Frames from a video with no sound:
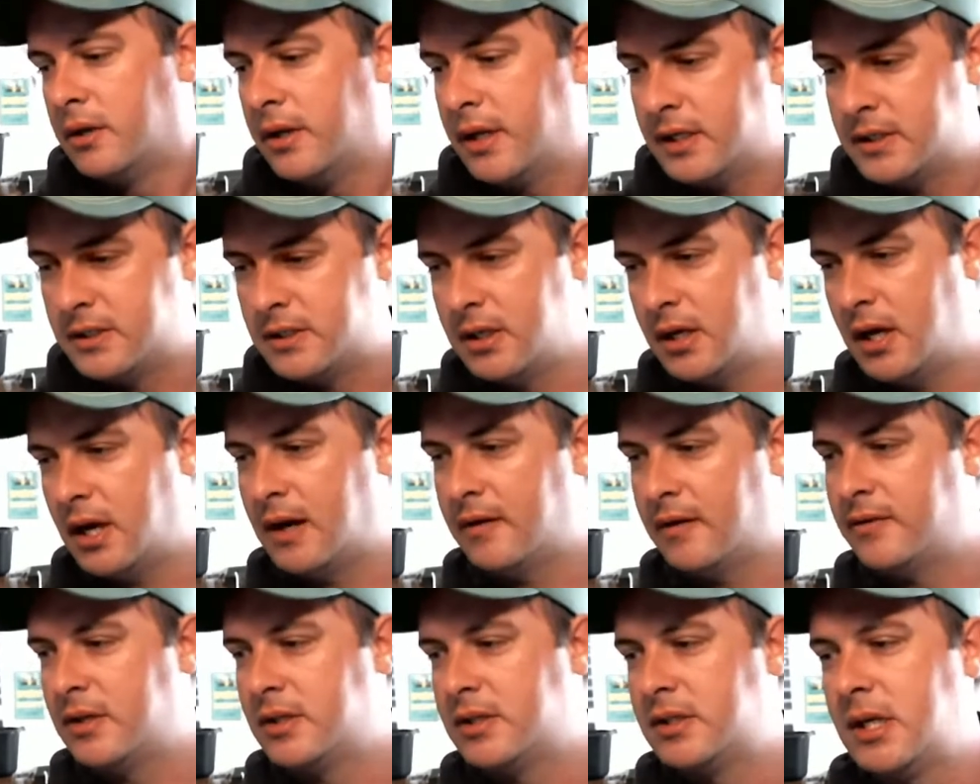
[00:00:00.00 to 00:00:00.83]
That's the
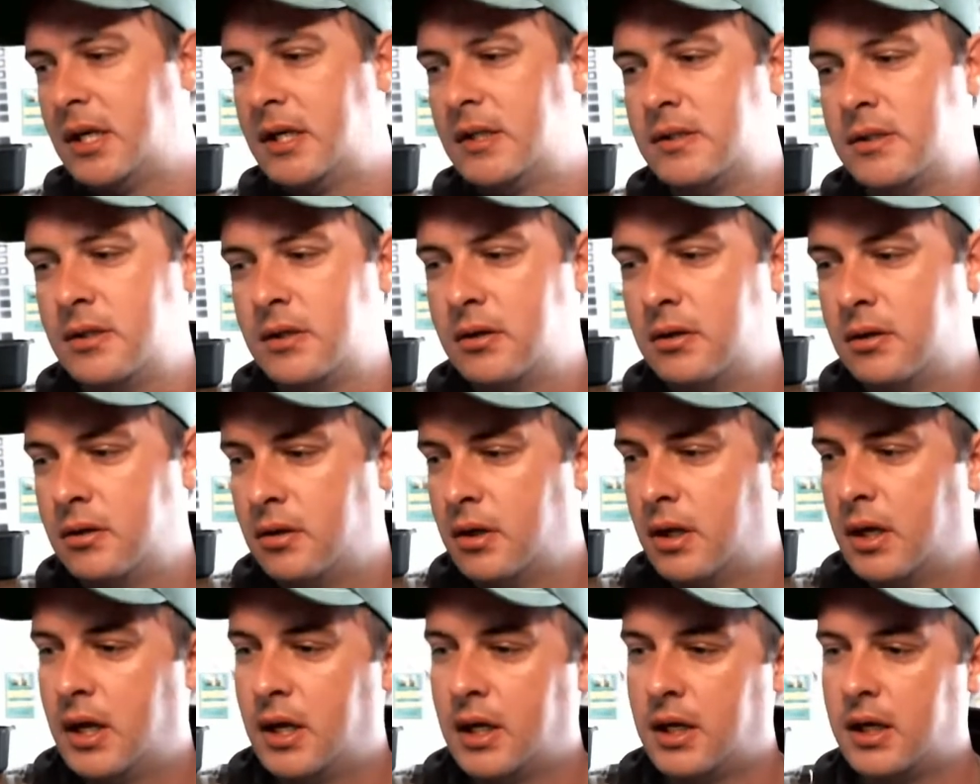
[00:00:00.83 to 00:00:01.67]
obvious answer.
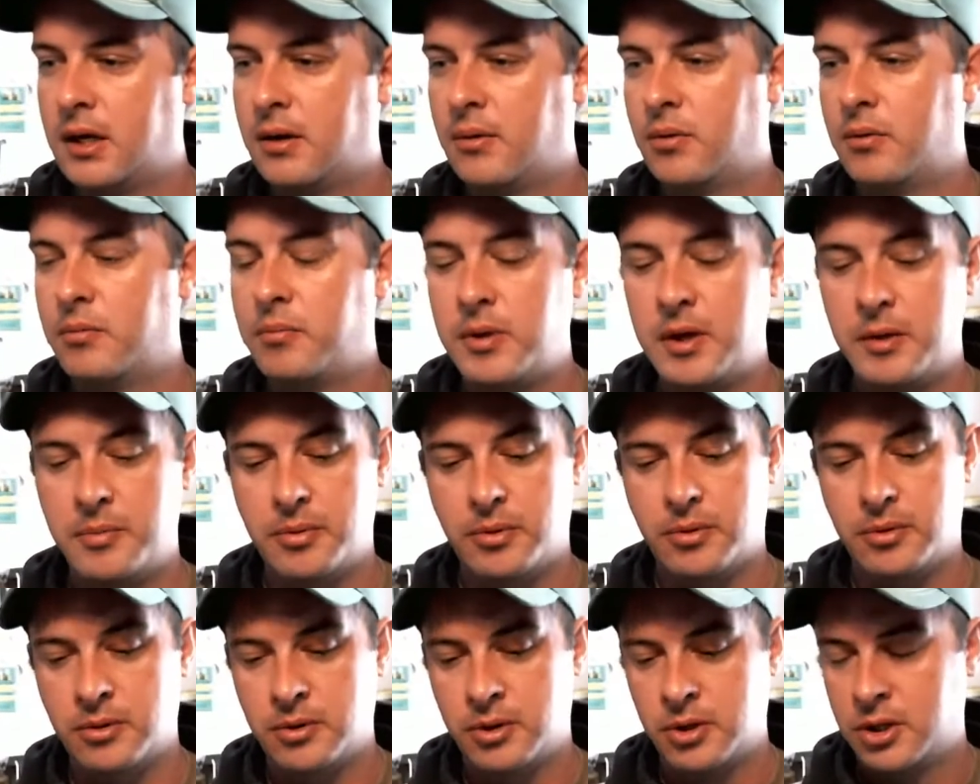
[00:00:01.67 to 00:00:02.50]
And I get when
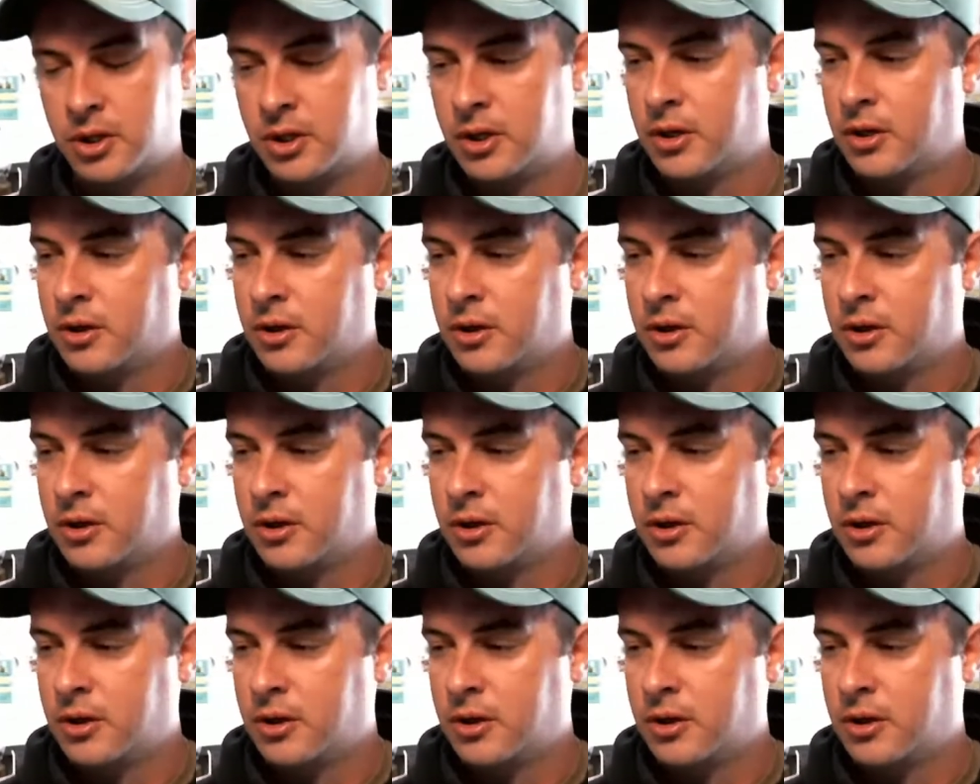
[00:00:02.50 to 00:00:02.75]
people